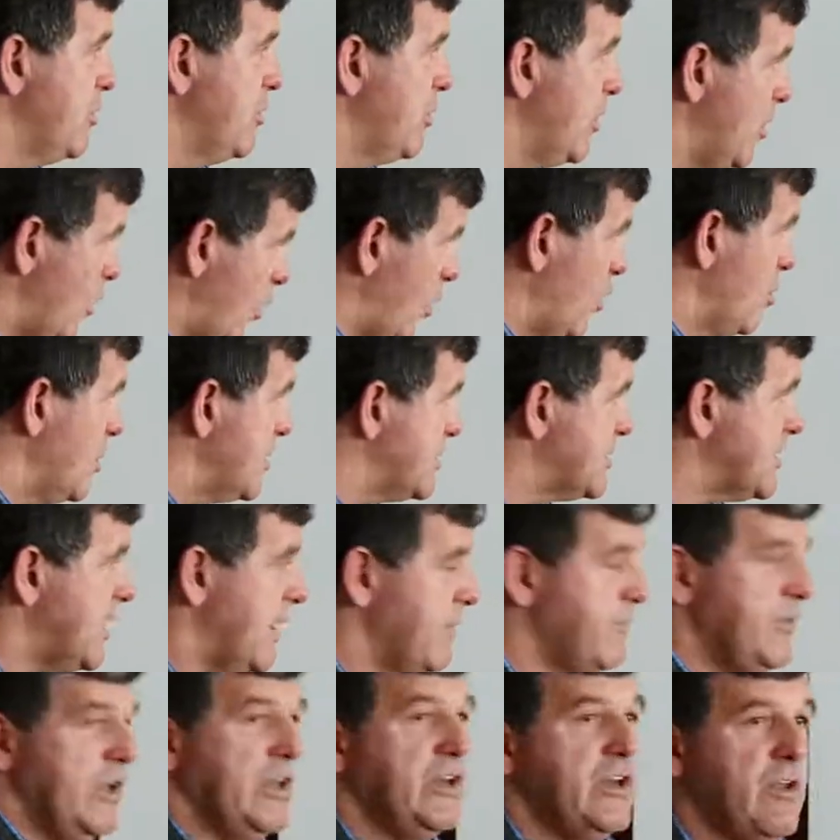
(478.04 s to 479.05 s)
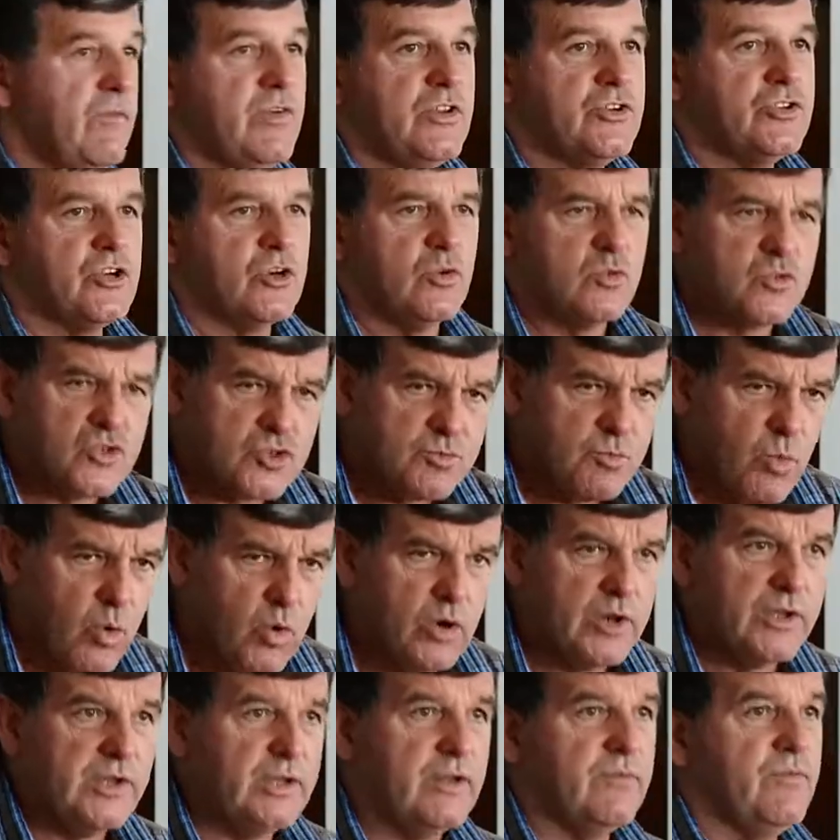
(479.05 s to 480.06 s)
will always have individual or
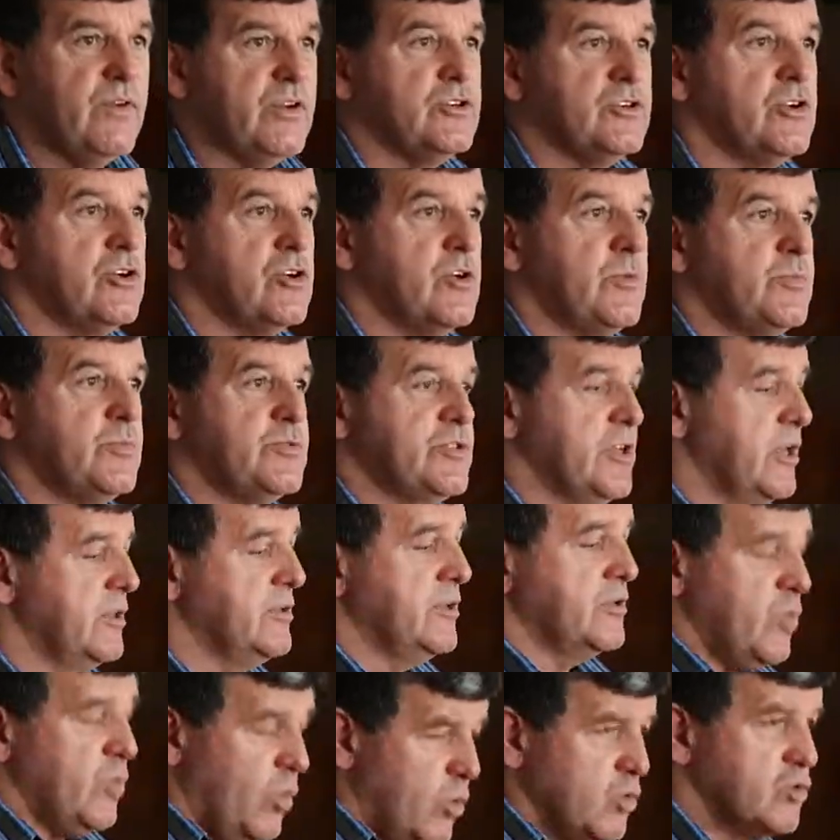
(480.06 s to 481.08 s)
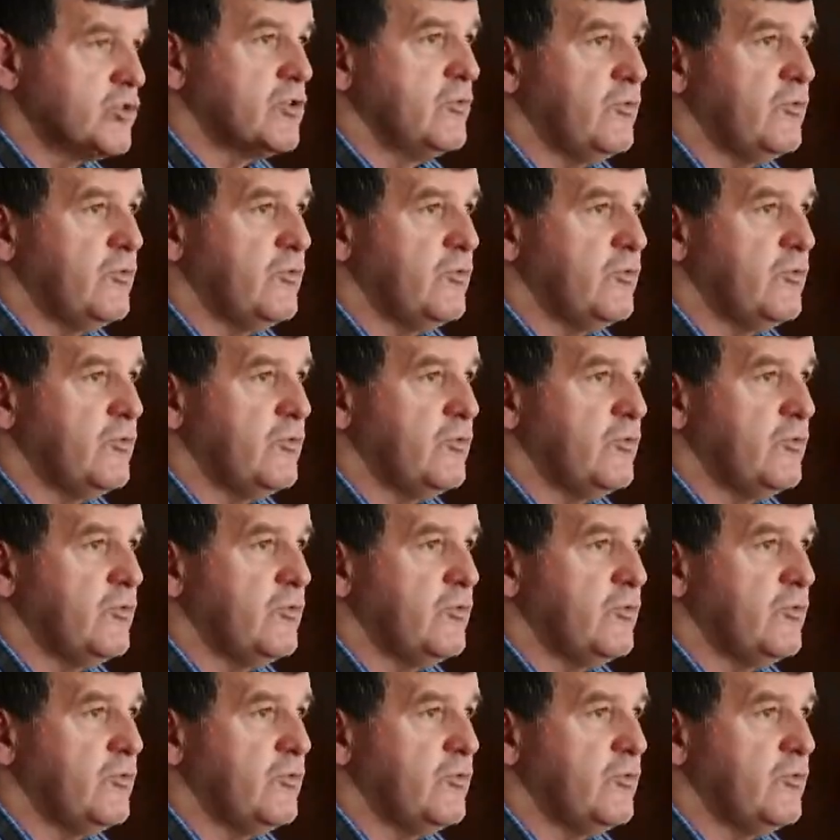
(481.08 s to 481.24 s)
smaller individual groups that also